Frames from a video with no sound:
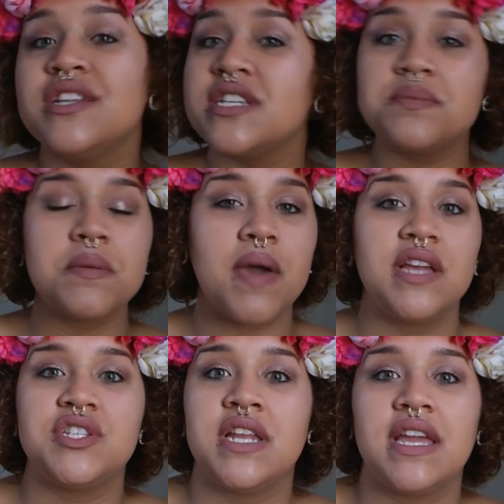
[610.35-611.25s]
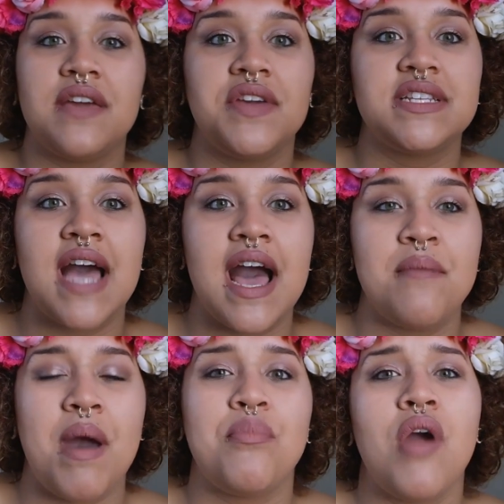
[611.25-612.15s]
Just be patient and give it
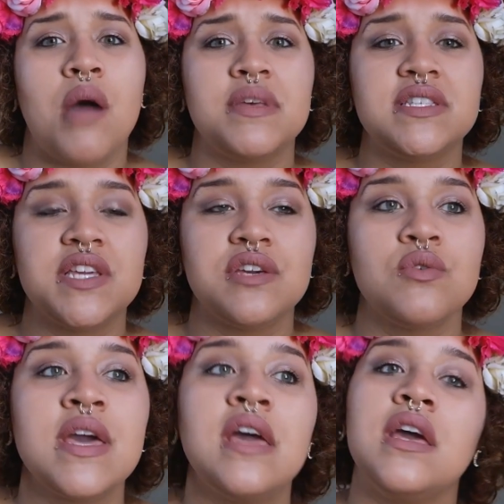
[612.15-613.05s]
time. I promise you,